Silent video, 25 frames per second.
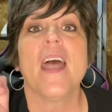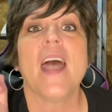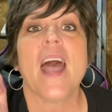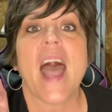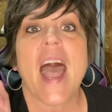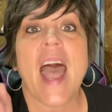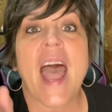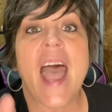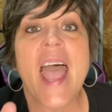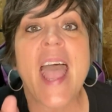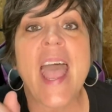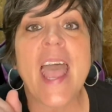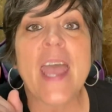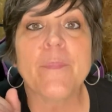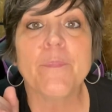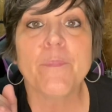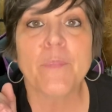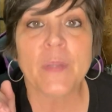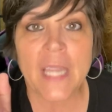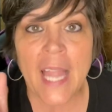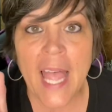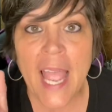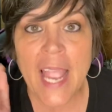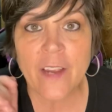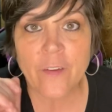I had
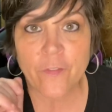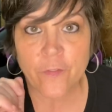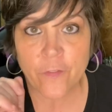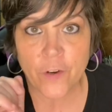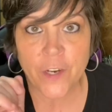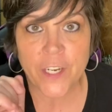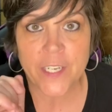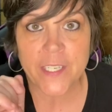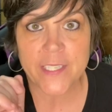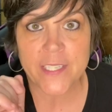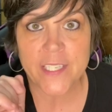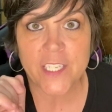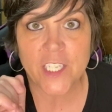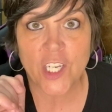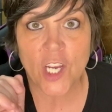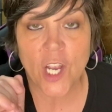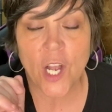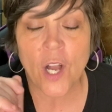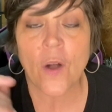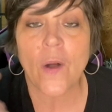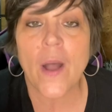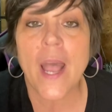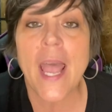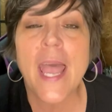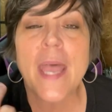black friends,
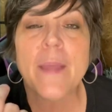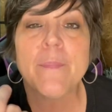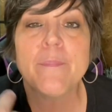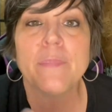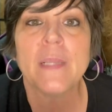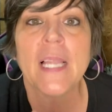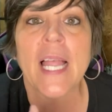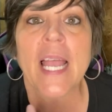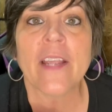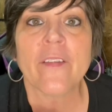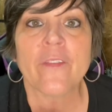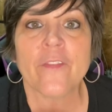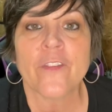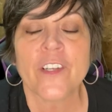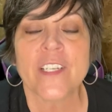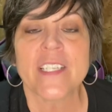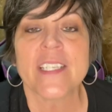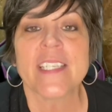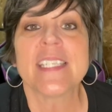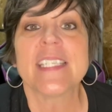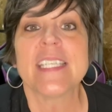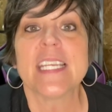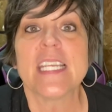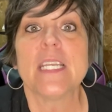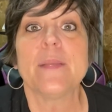y'all. I had black
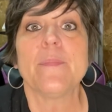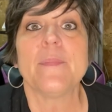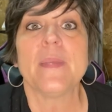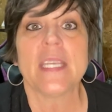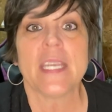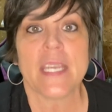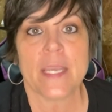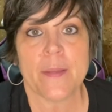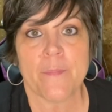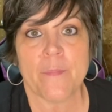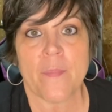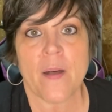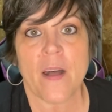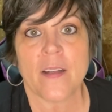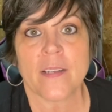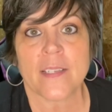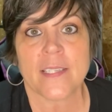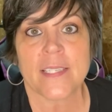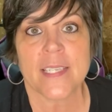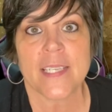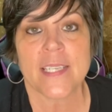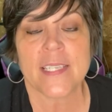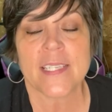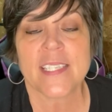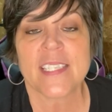friends sending me
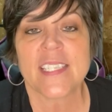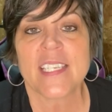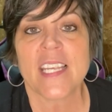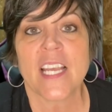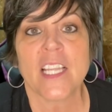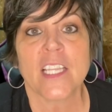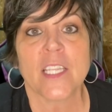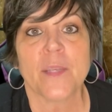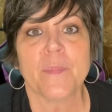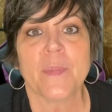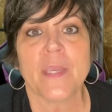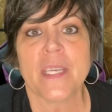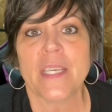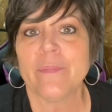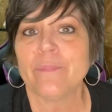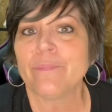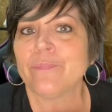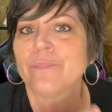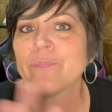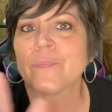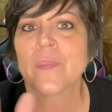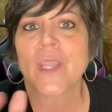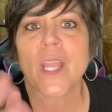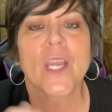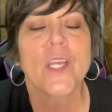inboxes telling me,
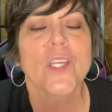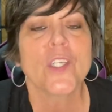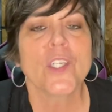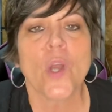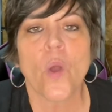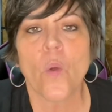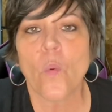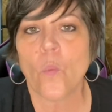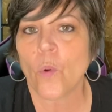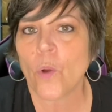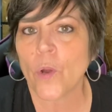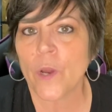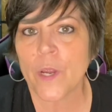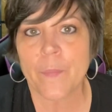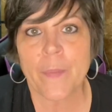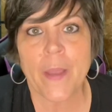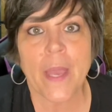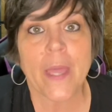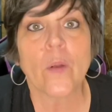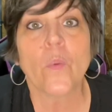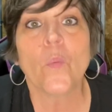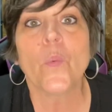don't worry about it.